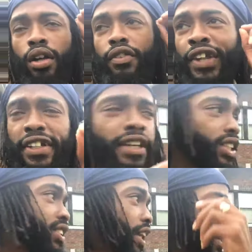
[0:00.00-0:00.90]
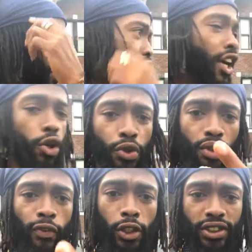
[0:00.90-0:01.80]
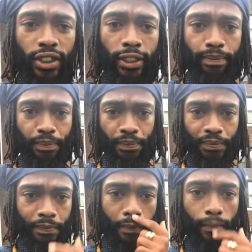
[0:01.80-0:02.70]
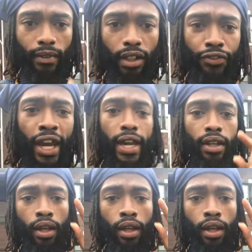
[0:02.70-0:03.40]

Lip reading: They did a study at Yale University that